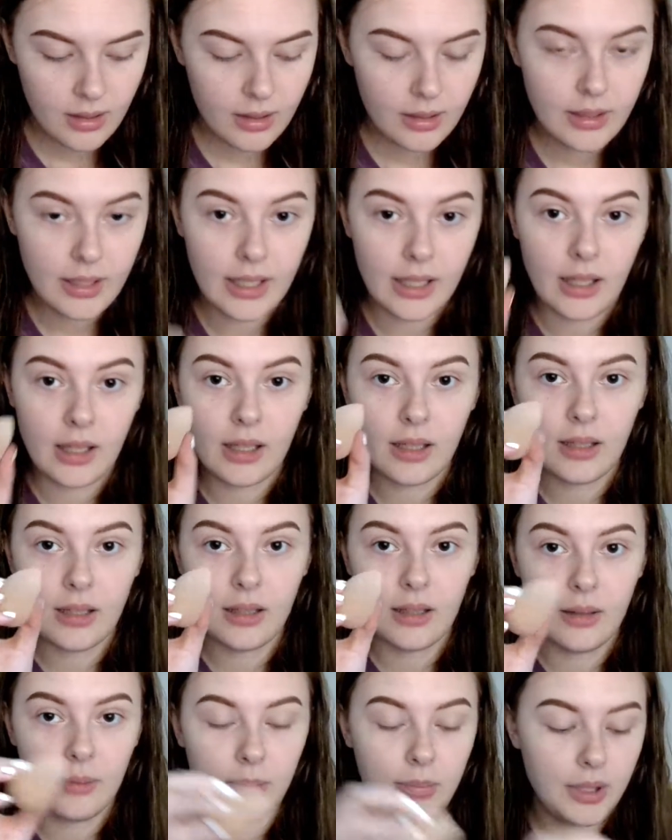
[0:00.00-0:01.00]
Take
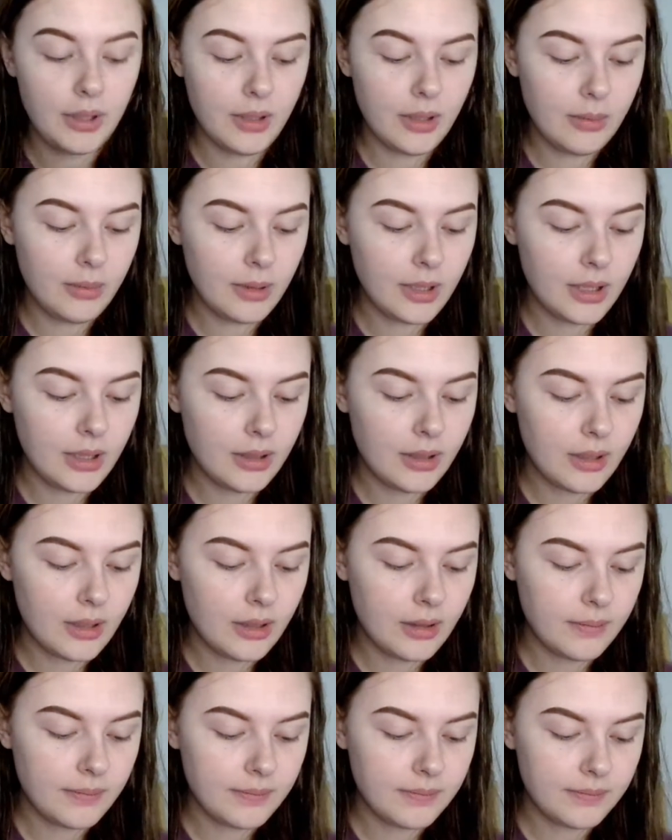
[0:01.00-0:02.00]
Beauty
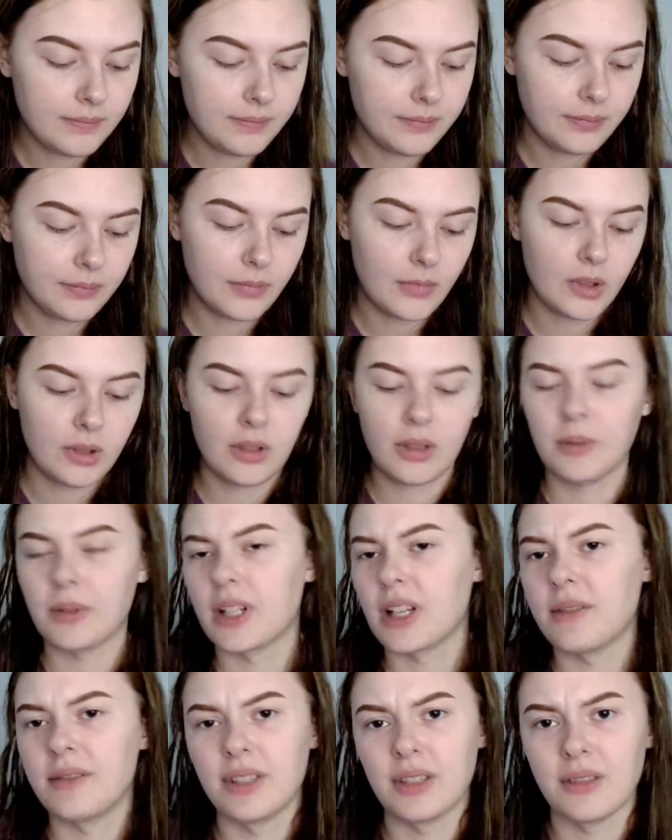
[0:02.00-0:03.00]
Blender, or
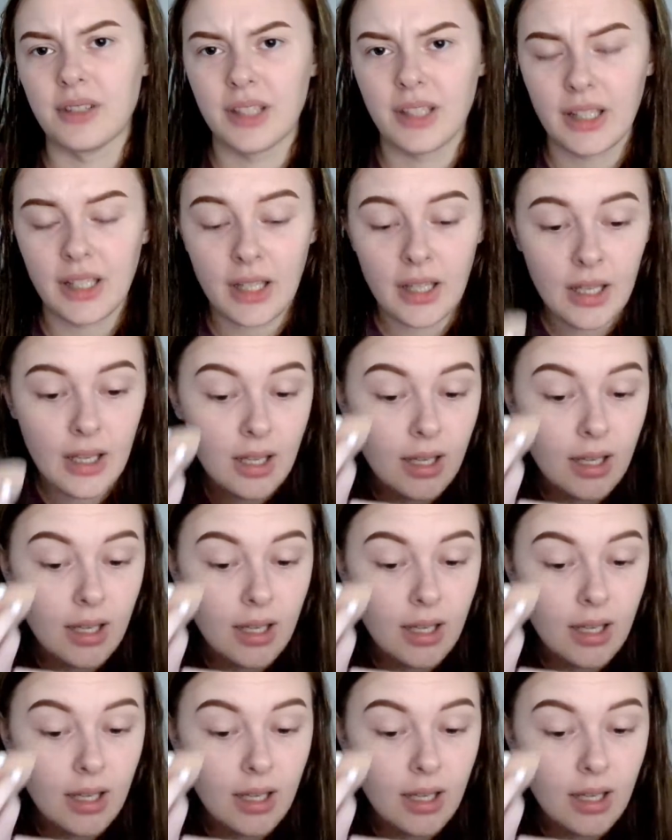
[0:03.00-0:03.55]
whatever really.